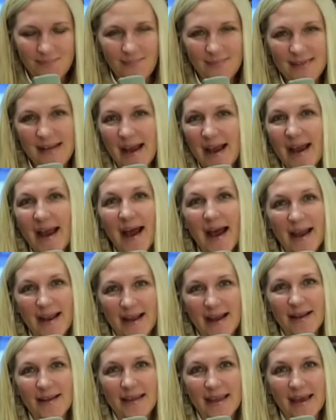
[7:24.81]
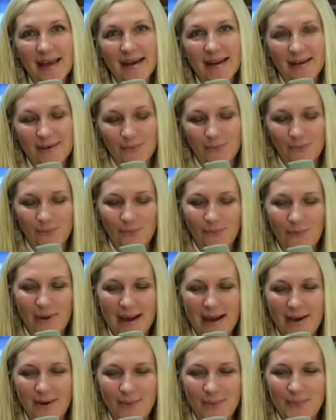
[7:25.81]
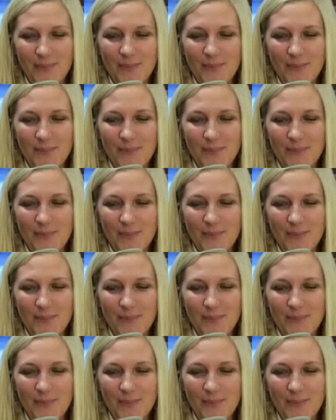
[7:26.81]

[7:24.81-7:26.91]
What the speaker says: Yeah, I get it. Wow.